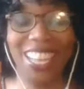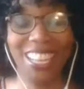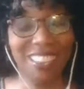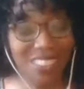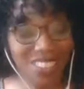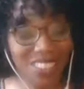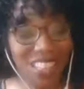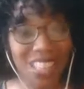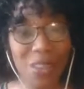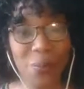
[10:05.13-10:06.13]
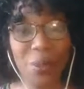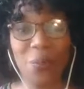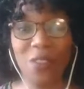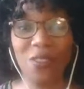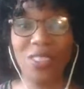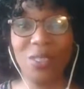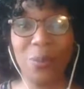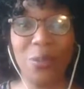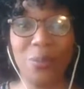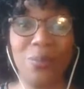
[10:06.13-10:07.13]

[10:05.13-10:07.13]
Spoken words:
because it's just a little bit more visible